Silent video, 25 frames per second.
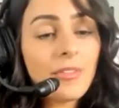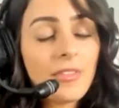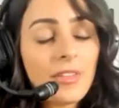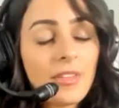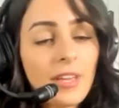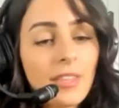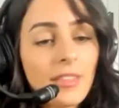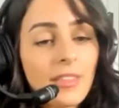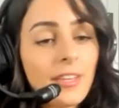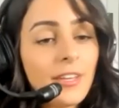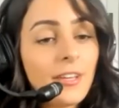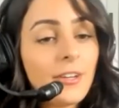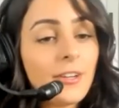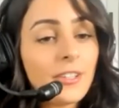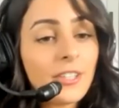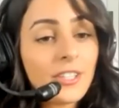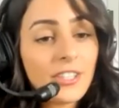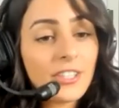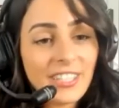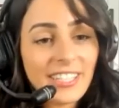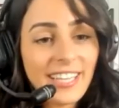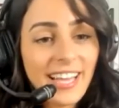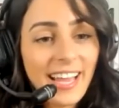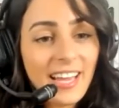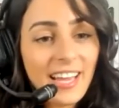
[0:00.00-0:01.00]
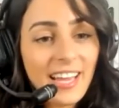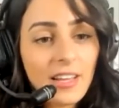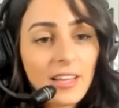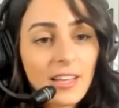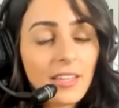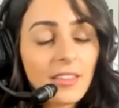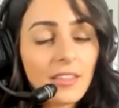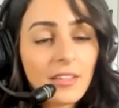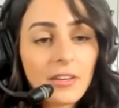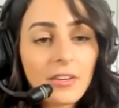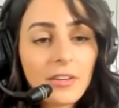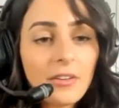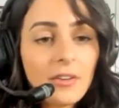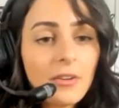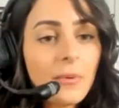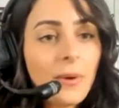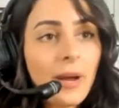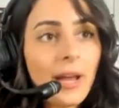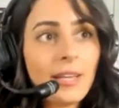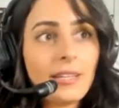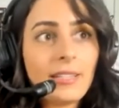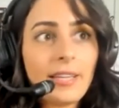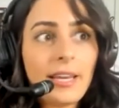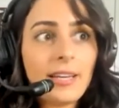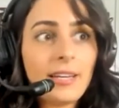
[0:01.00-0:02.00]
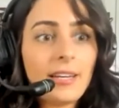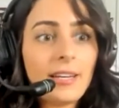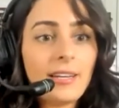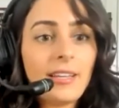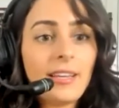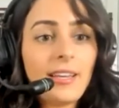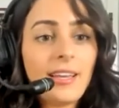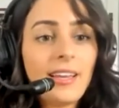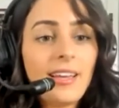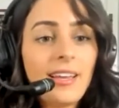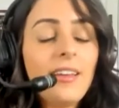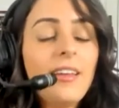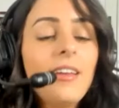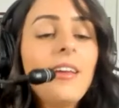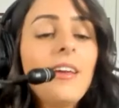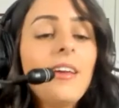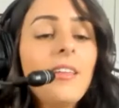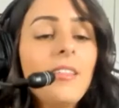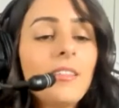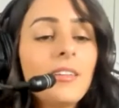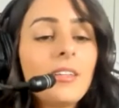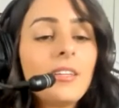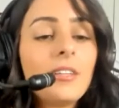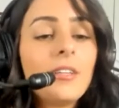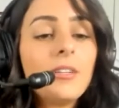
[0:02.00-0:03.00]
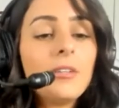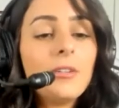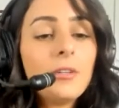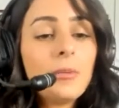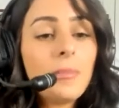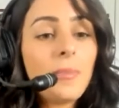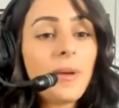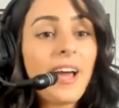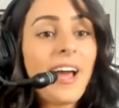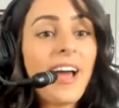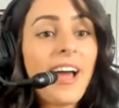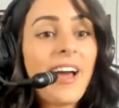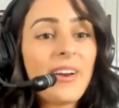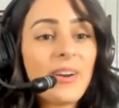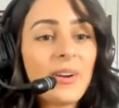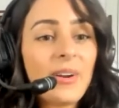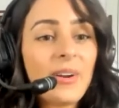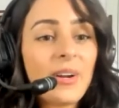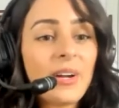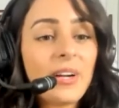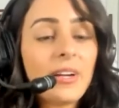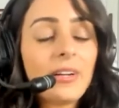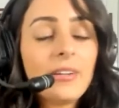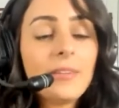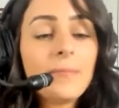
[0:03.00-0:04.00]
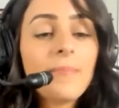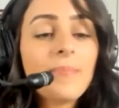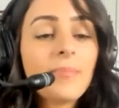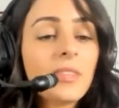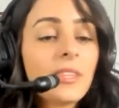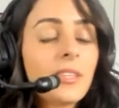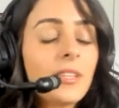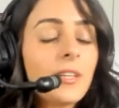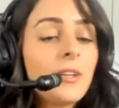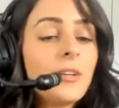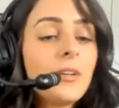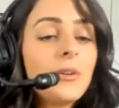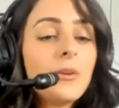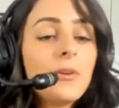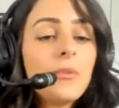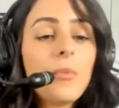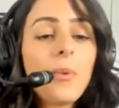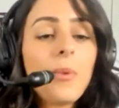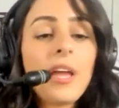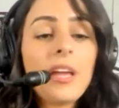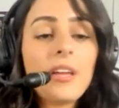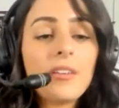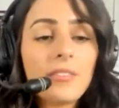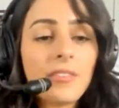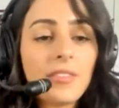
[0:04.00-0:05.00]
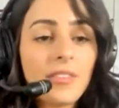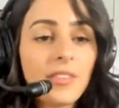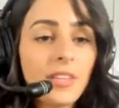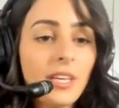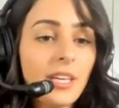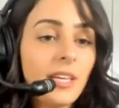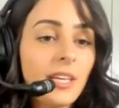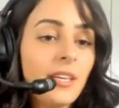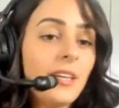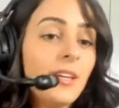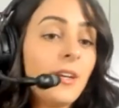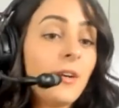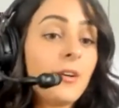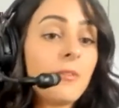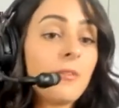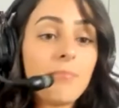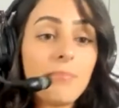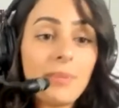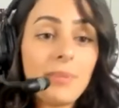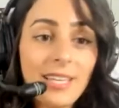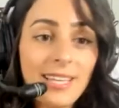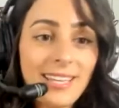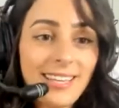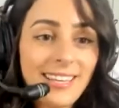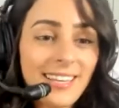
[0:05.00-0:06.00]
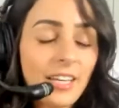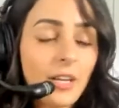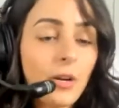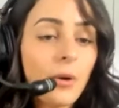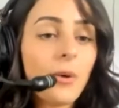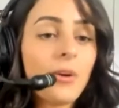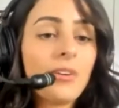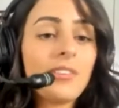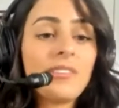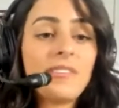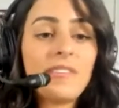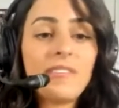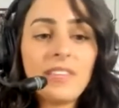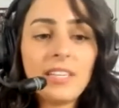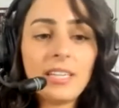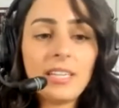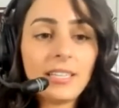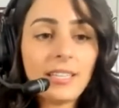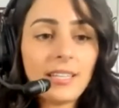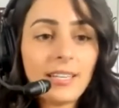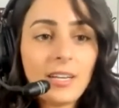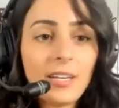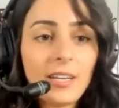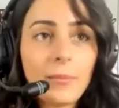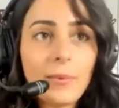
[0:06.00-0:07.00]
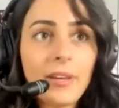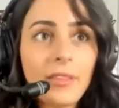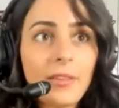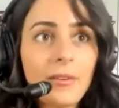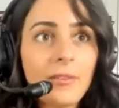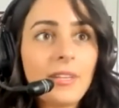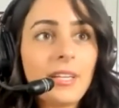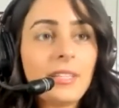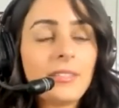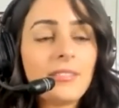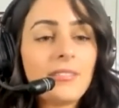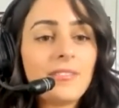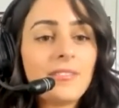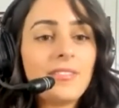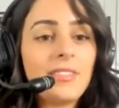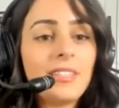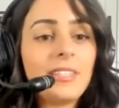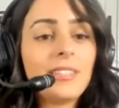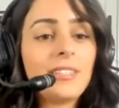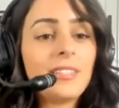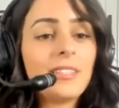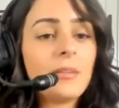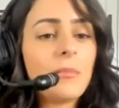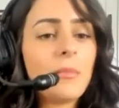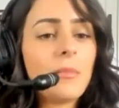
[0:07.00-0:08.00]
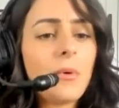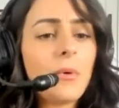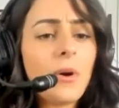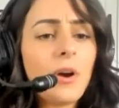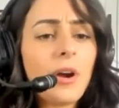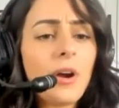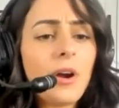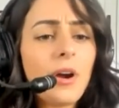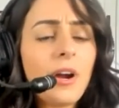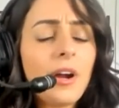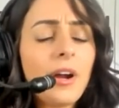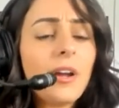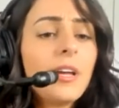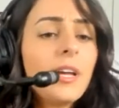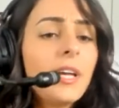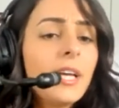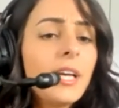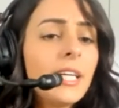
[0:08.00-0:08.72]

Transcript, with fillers: thing that you're creating, the new identity, the new pattern, the new way of thinking or being or feeling, whether that's feeling more